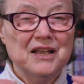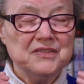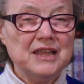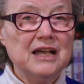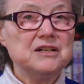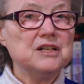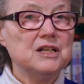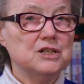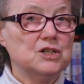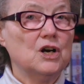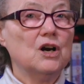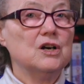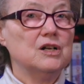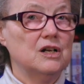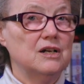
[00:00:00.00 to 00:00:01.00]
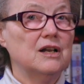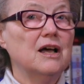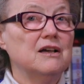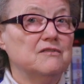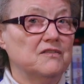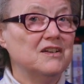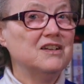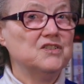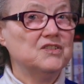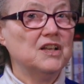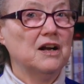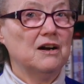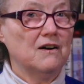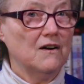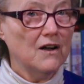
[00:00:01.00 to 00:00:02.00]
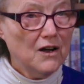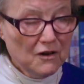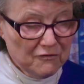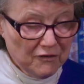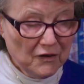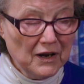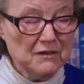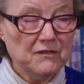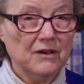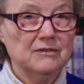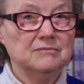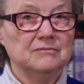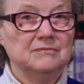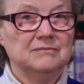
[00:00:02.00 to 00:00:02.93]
that eternal life is there forever.